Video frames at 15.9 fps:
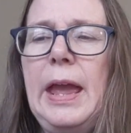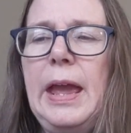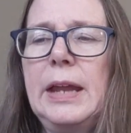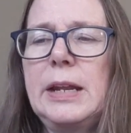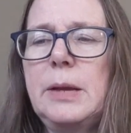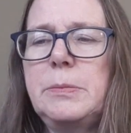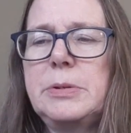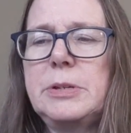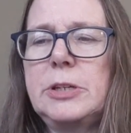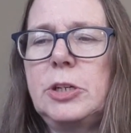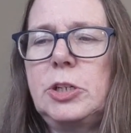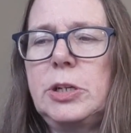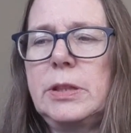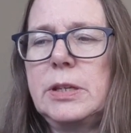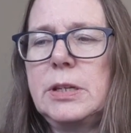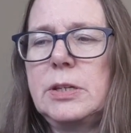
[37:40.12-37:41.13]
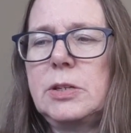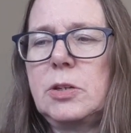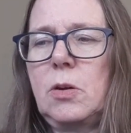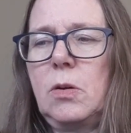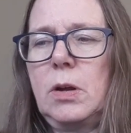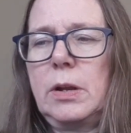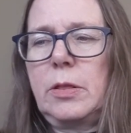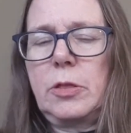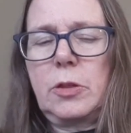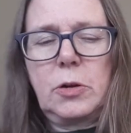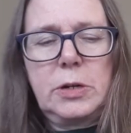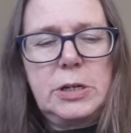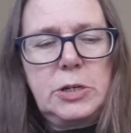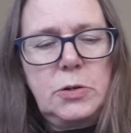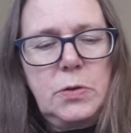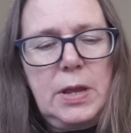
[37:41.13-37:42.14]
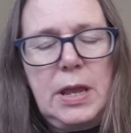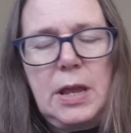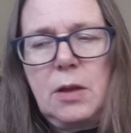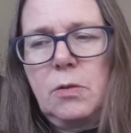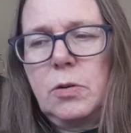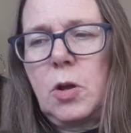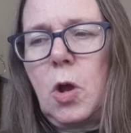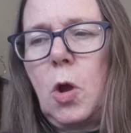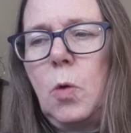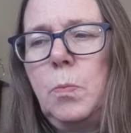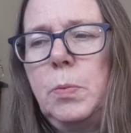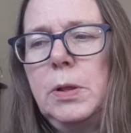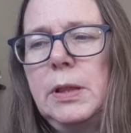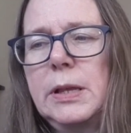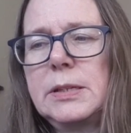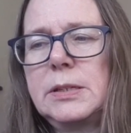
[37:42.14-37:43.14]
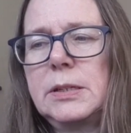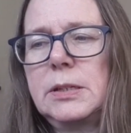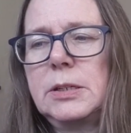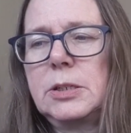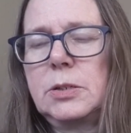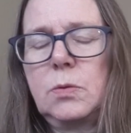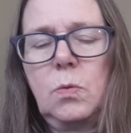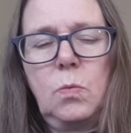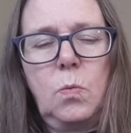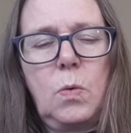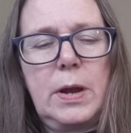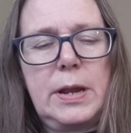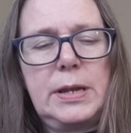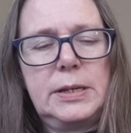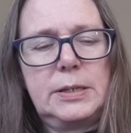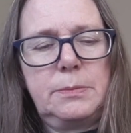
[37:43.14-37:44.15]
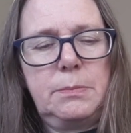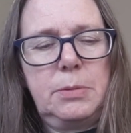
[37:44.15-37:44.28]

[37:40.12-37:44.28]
and I'm stitching this on 32 count opalescent white